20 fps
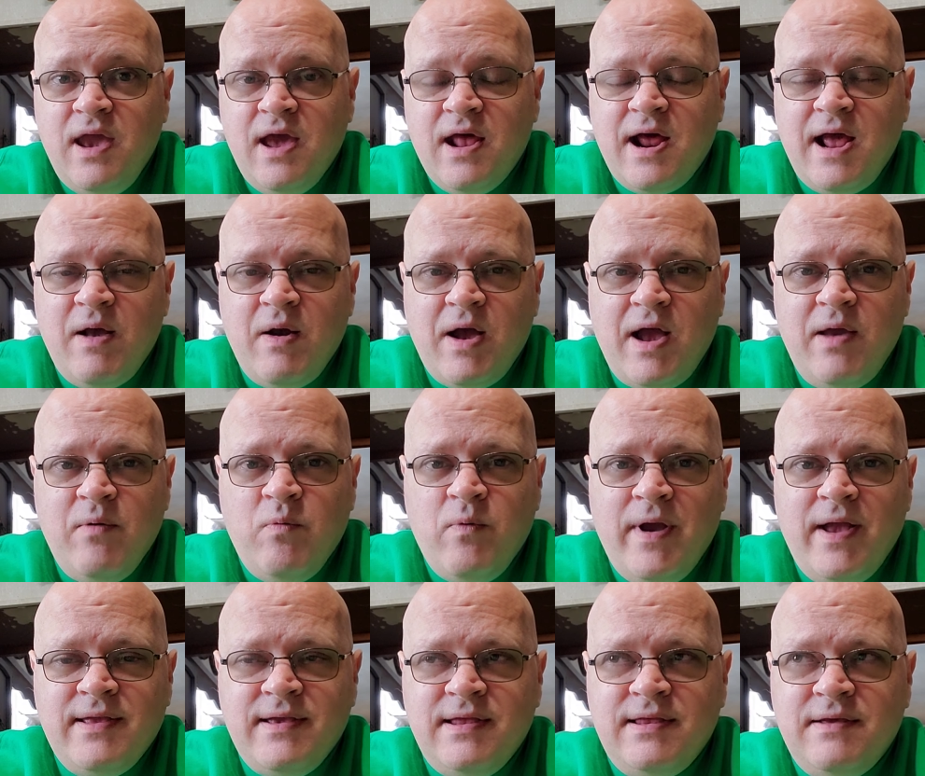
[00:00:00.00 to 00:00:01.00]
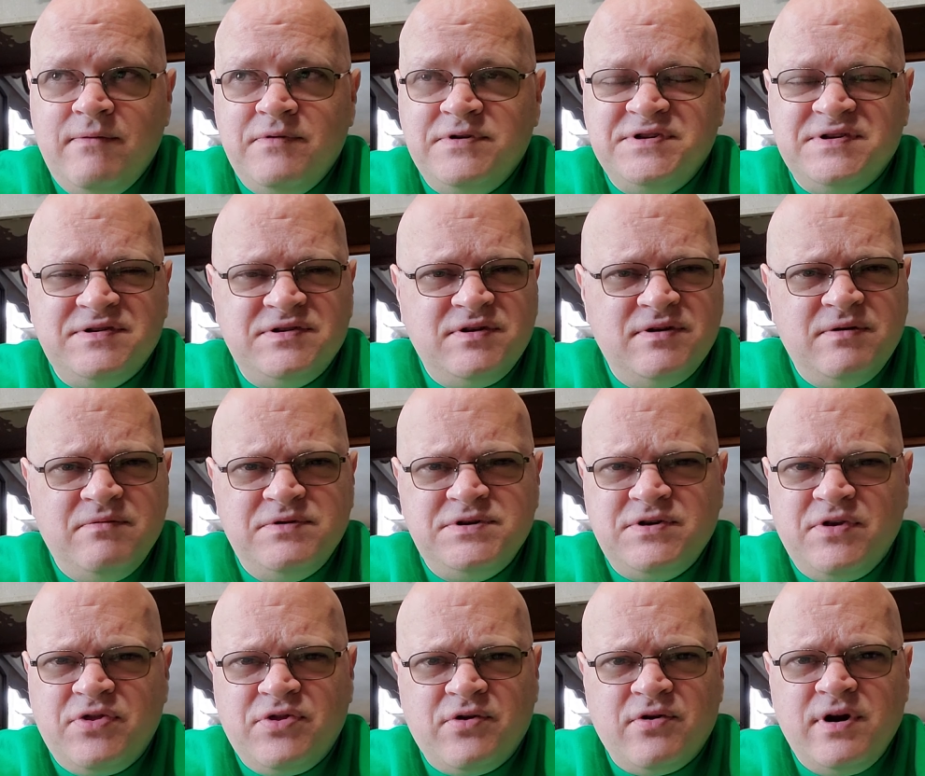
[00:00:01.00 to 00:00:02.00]
And I, I went and it was a it was
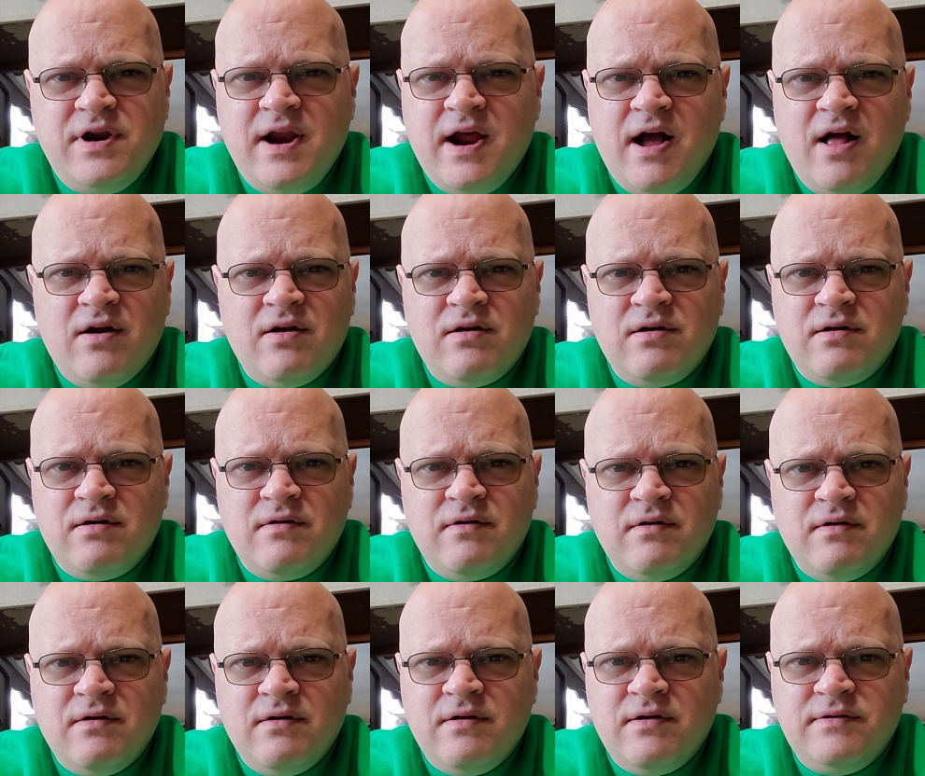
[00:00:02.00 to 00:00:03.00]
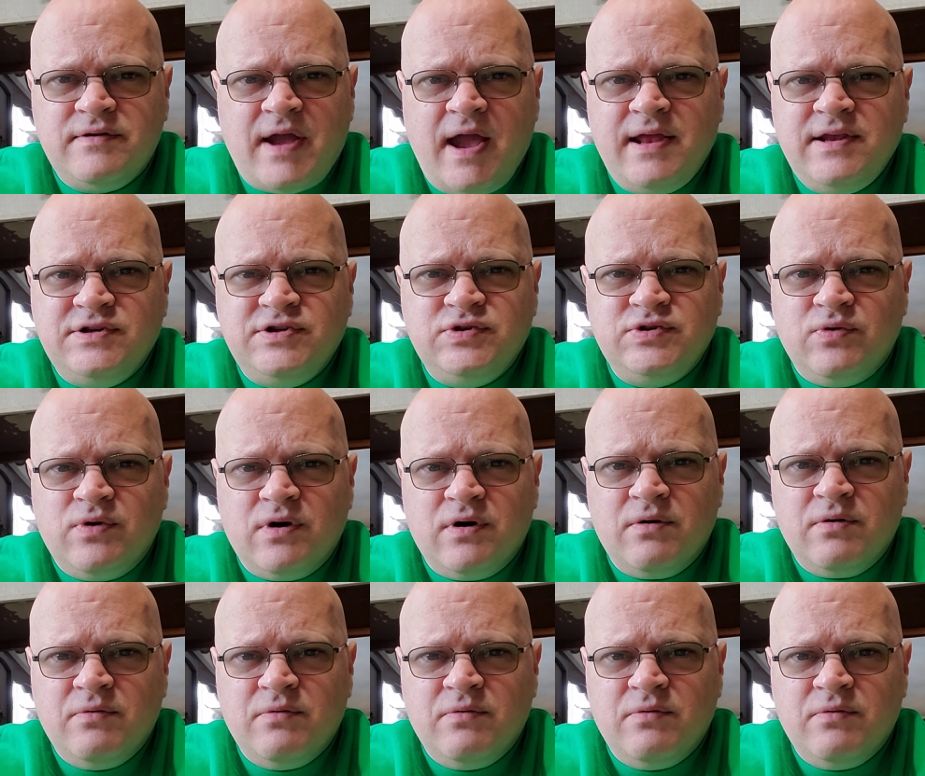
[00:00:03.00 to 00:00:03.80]
a thirty dollar dinosaur